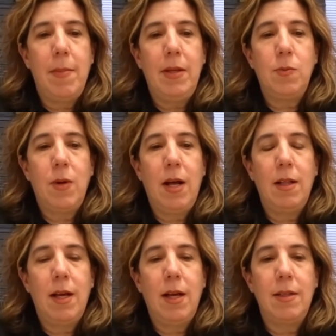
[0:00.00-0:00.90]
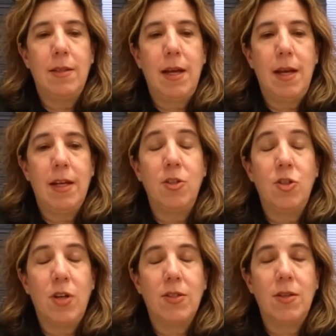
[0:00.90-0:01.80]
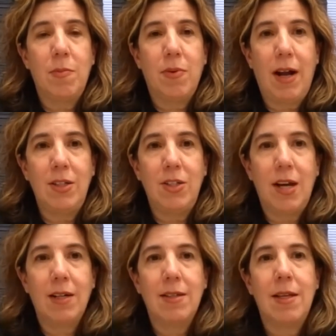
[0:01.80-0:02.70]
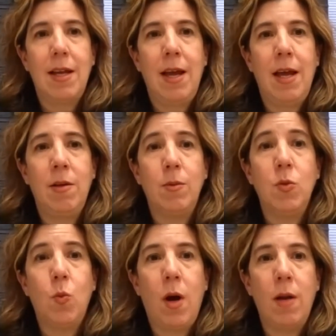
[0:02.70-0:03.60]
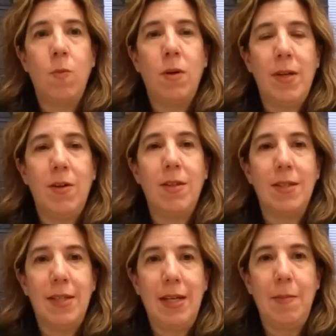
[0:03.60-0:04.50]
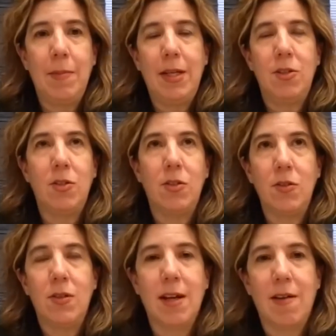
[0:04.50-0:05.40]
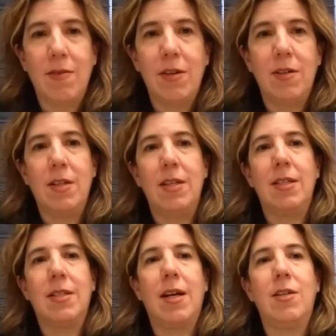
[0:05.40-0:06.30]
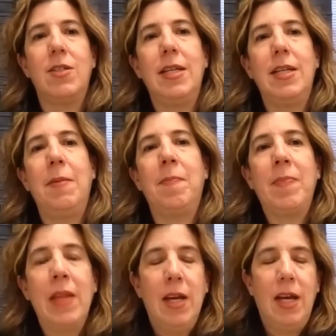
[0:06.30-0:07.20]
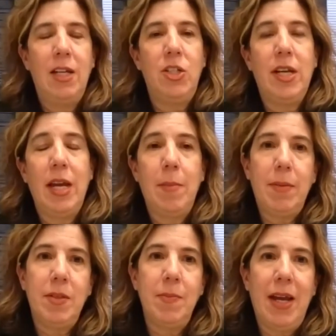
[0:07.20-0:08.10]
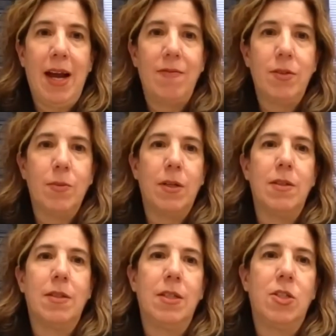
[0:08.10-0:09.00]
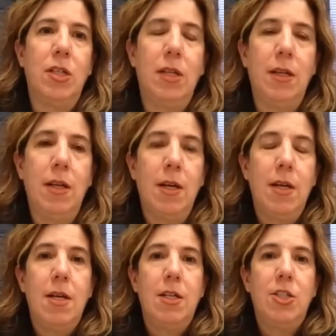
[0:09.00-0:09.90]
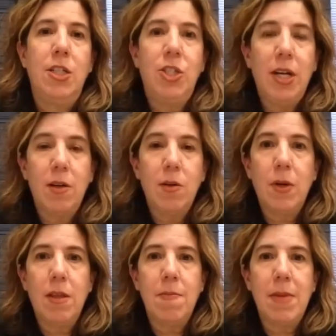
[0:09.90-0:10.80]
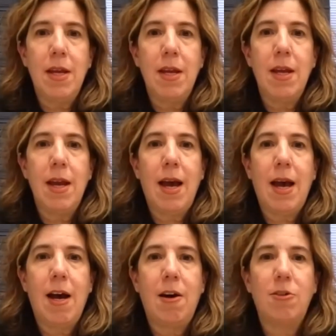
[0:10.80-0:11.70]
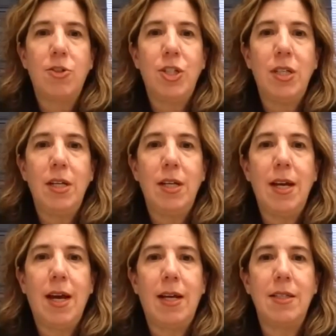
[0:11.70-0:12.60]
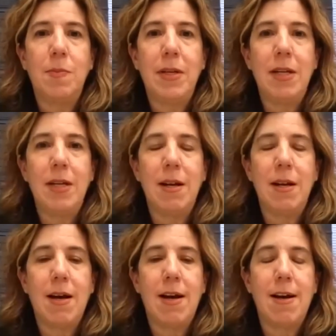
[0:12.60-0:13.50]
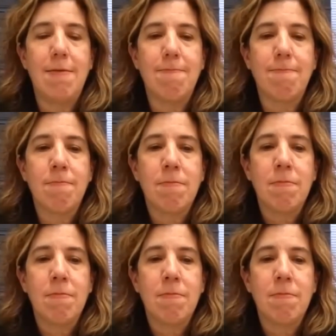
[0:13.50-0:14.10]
as well as a construction project. And there was one woman on the team. I introduced the governor to the entire team, and she came up to me afterwards, and she shared with me how she has been,